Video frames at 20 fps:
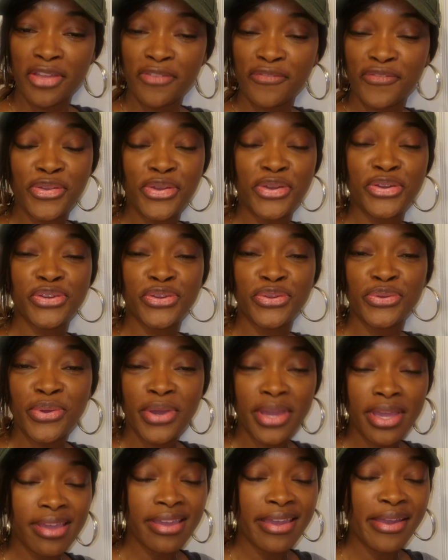If you're new
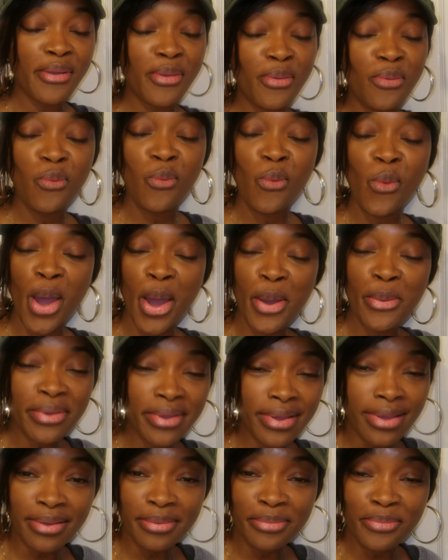here,
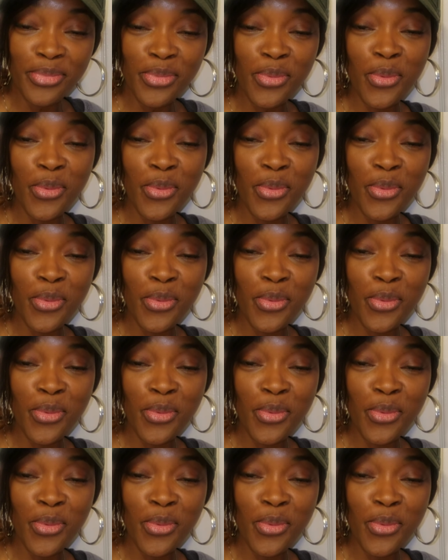welcome,